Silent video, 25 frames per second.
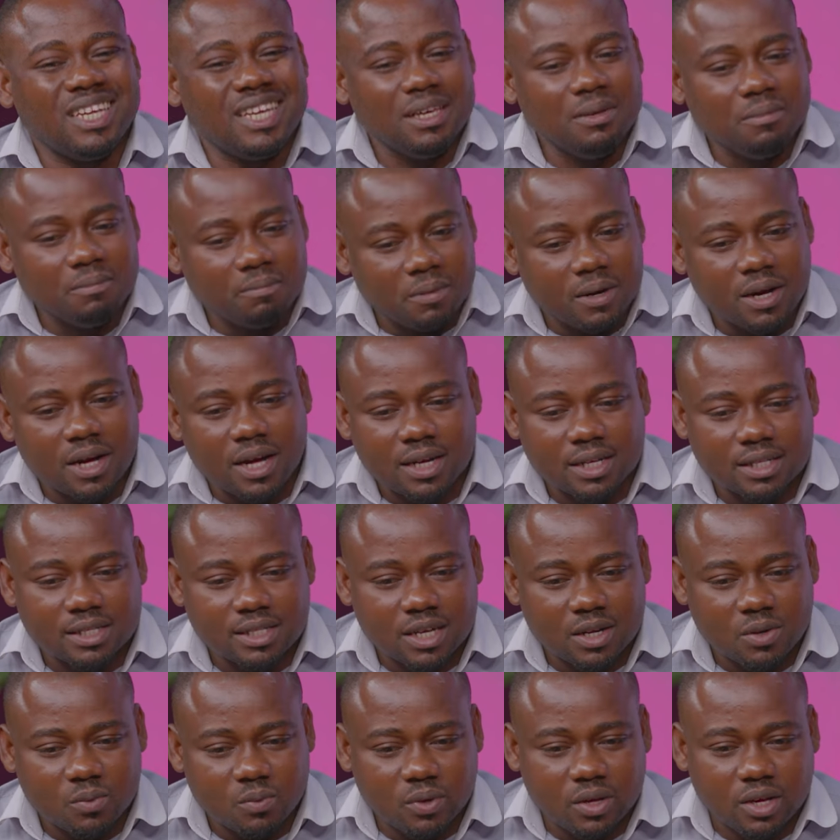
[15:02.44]
impact,
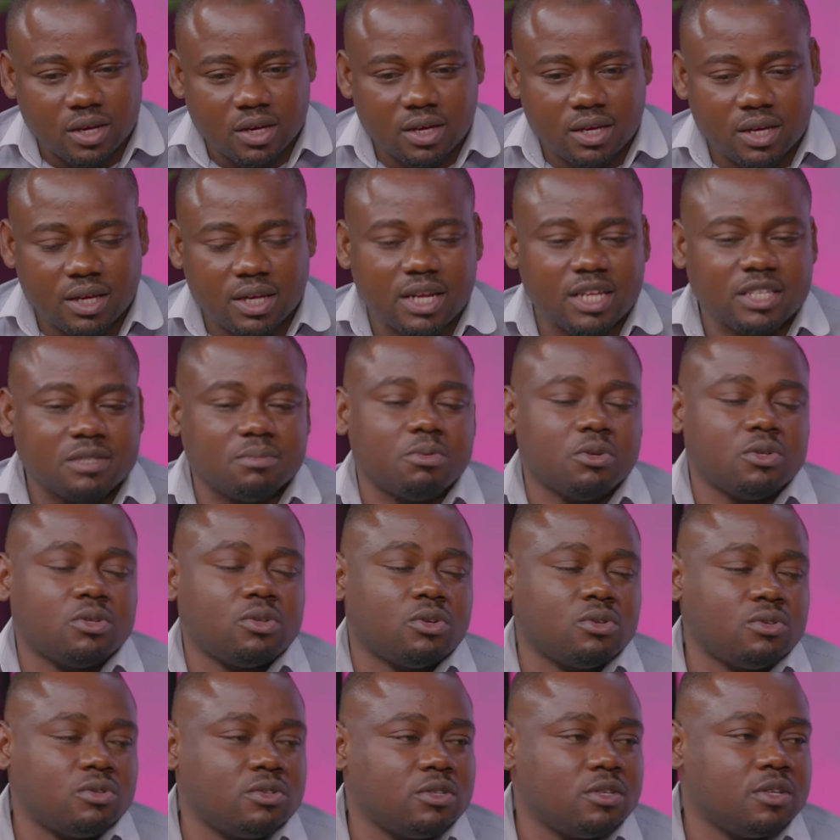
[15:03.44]
and where it has brought
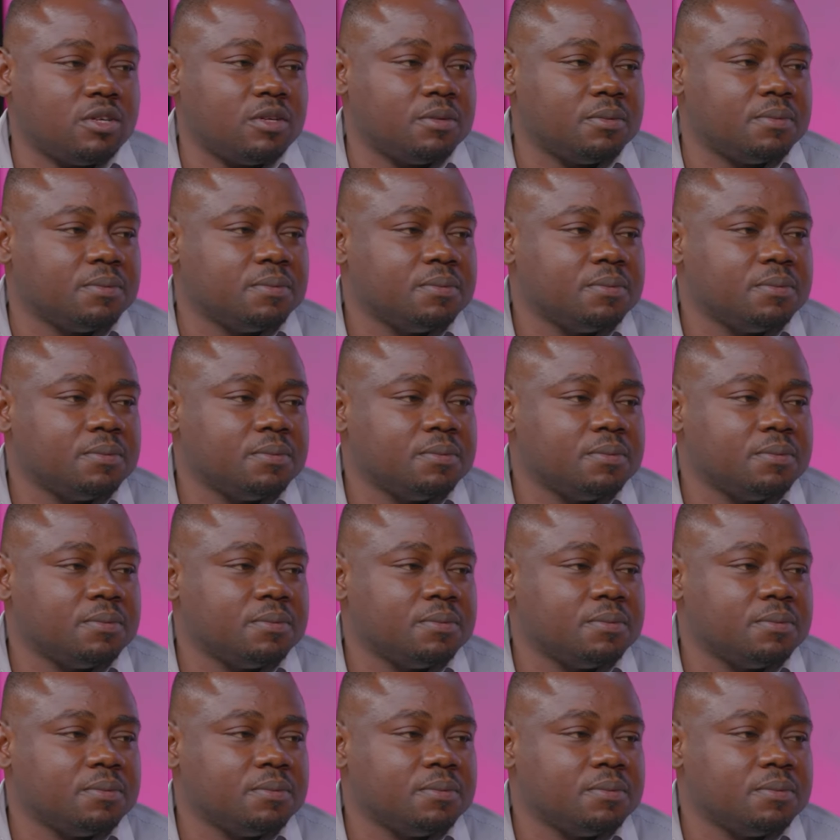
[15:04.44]
us today?